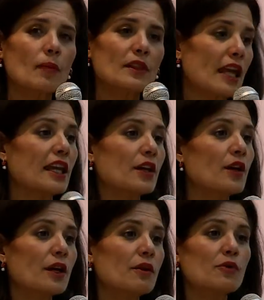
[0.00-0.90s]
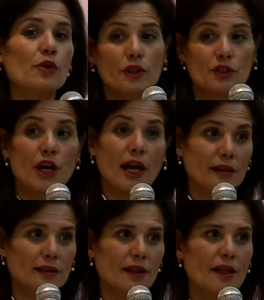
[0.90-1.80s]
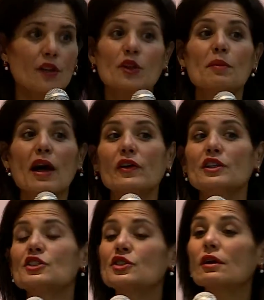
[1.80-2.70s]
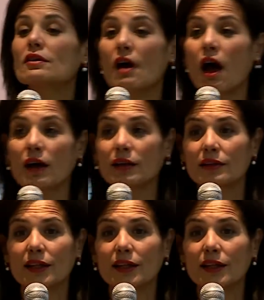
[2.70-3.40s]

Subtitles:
daycare for the child. The mother is so young